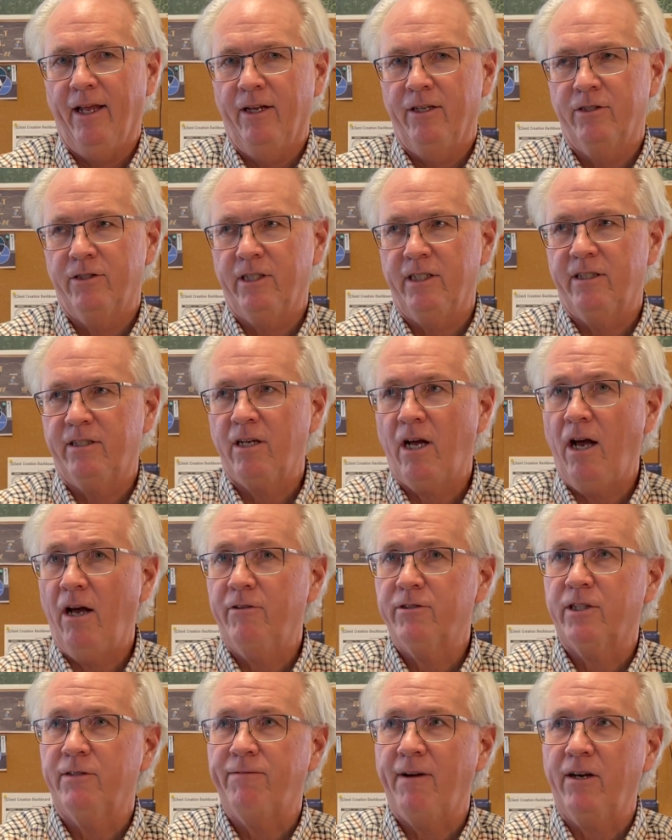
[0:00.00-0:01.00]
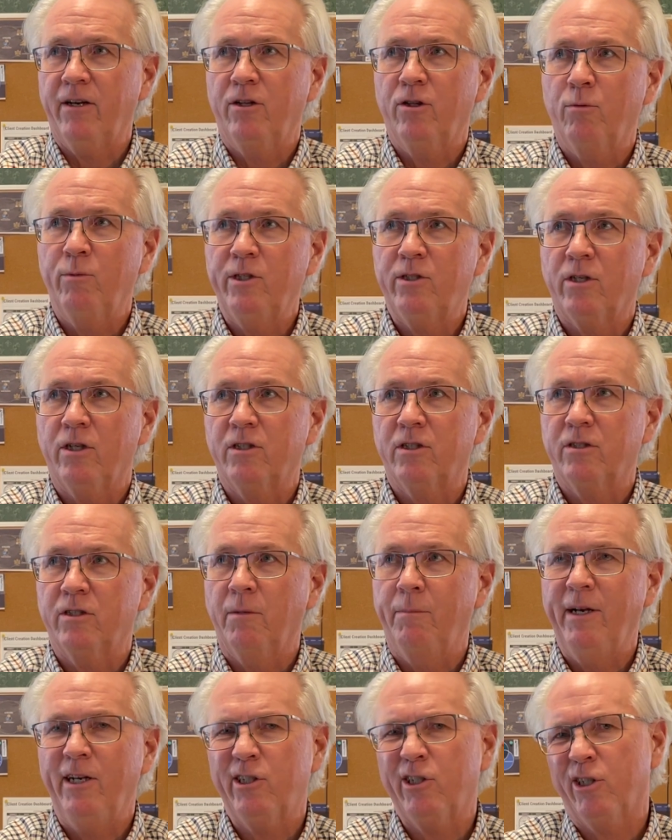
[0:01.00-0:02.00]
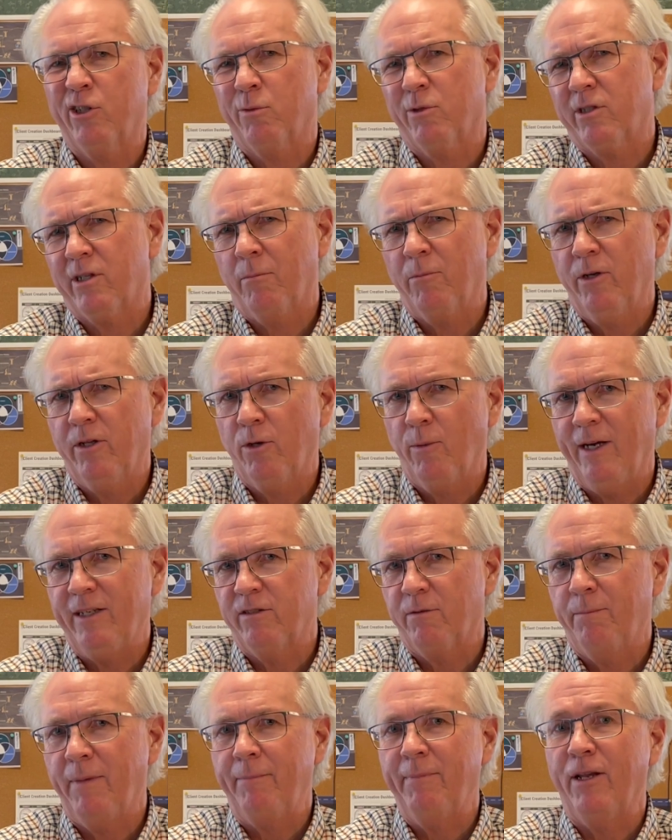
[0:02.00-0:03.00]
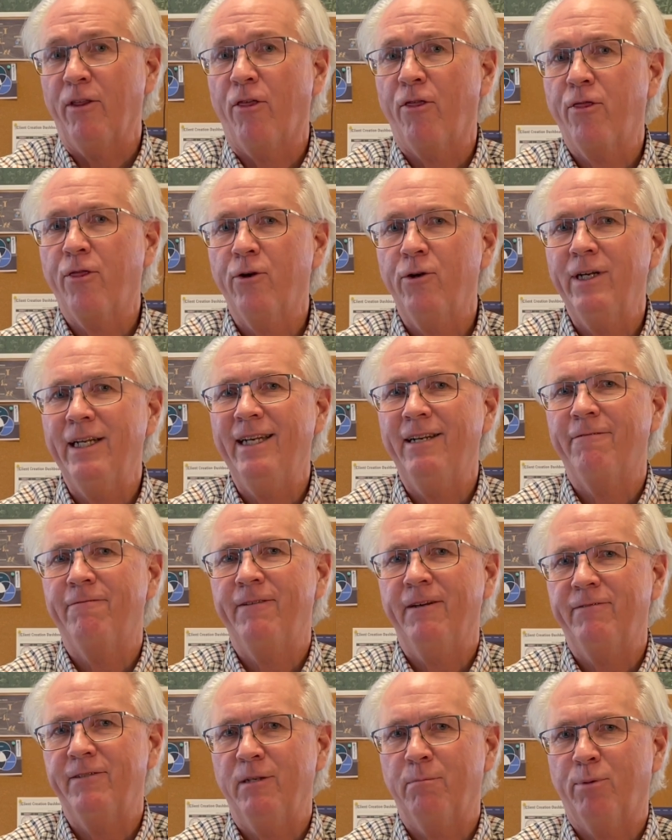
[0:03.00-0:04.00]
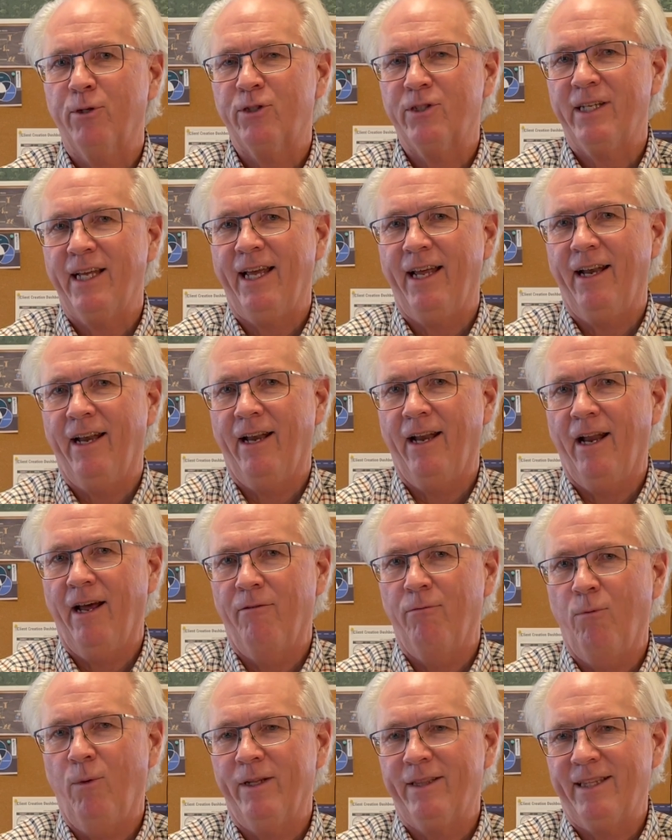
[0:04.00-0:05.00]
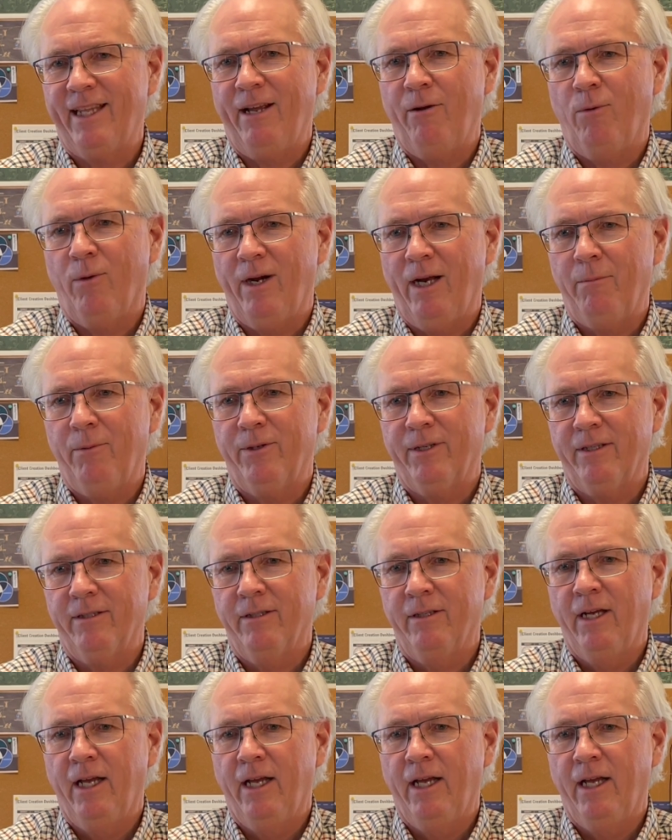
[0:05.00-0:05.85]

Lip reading: She found in the research, diminishers were somewhere in the range of maybe 30 to 50% of what they were able to